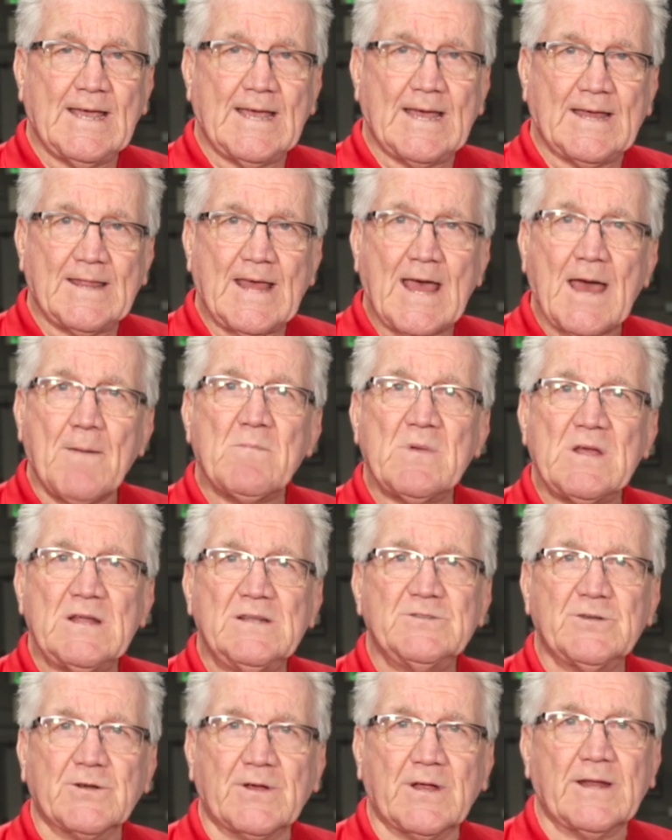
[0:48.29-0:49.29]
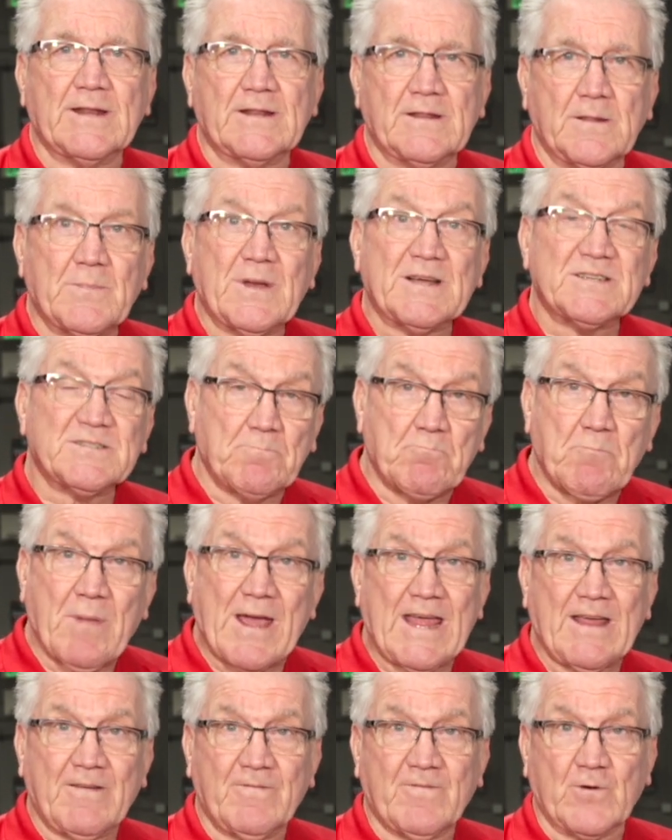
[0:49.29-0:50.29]
And that means you're getting the best
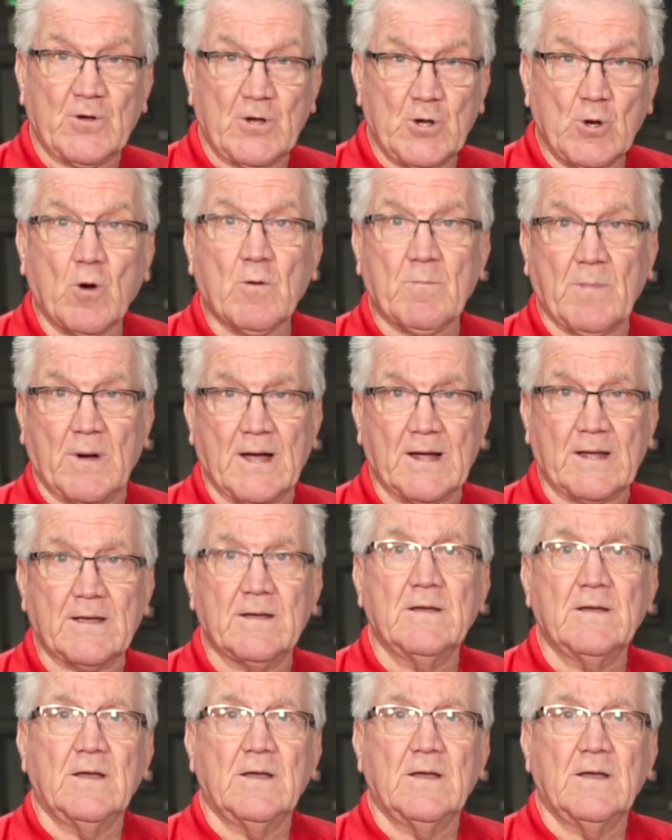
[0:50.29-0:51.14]
bang for your buck.